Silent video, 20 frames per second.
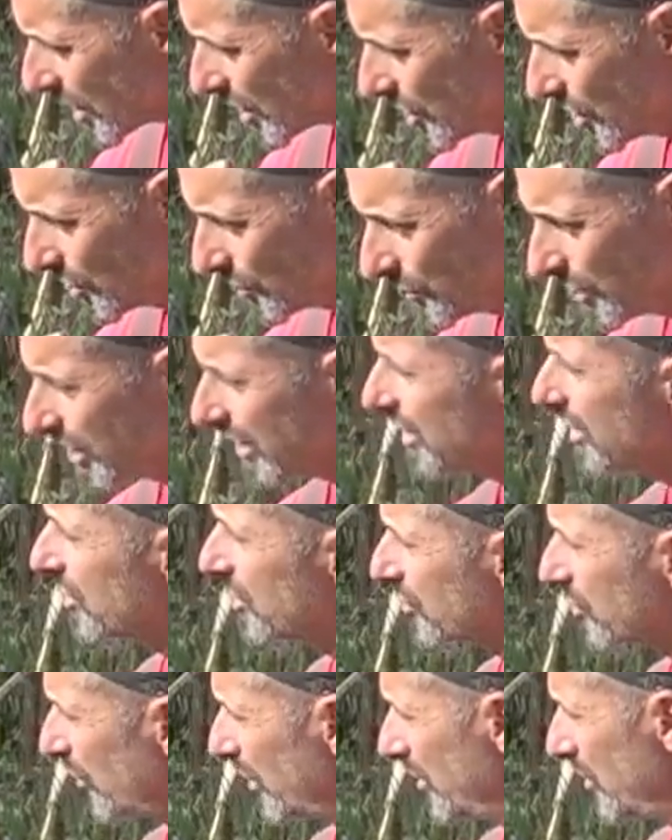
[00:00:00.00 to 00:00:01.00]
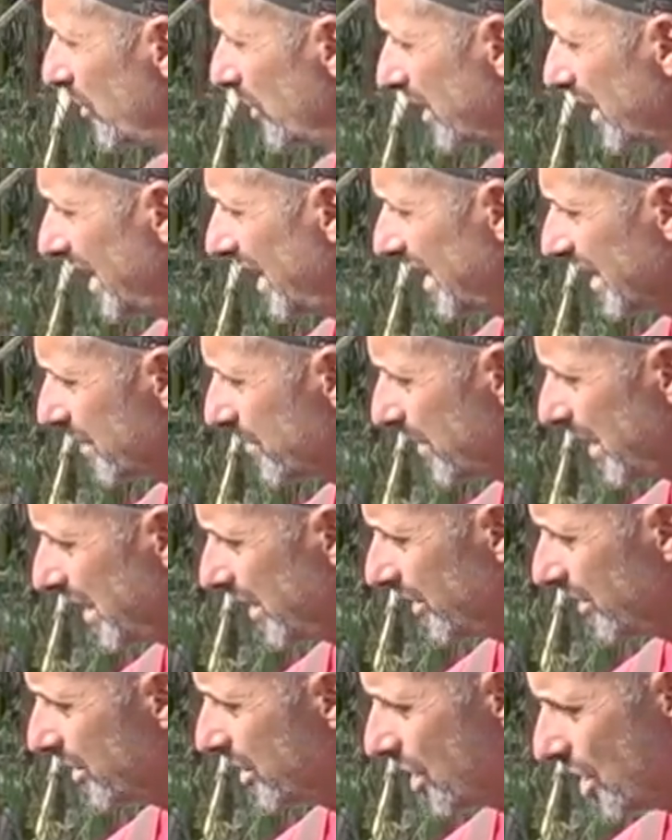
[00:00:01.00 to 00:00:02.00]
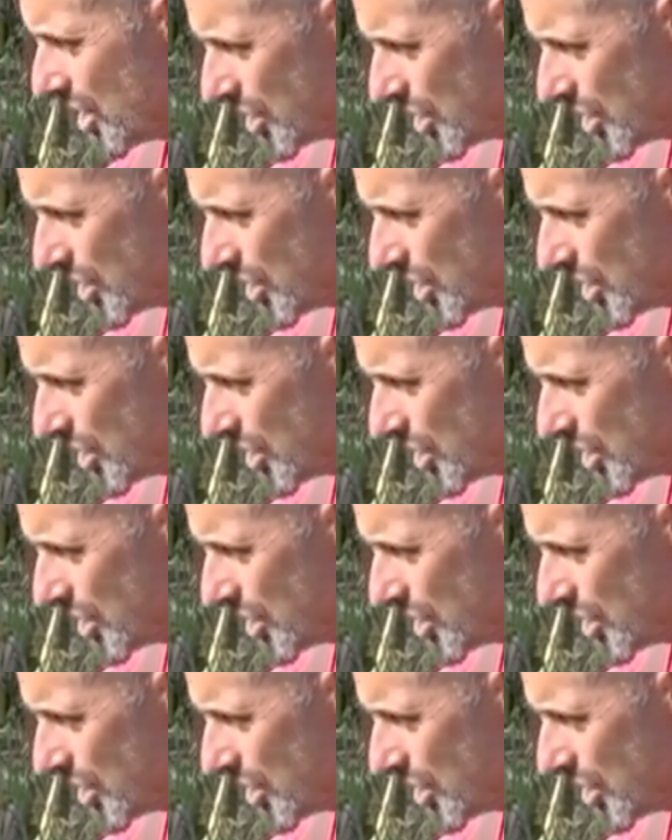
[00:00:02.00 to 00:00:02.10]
you're really destroying the organic matter.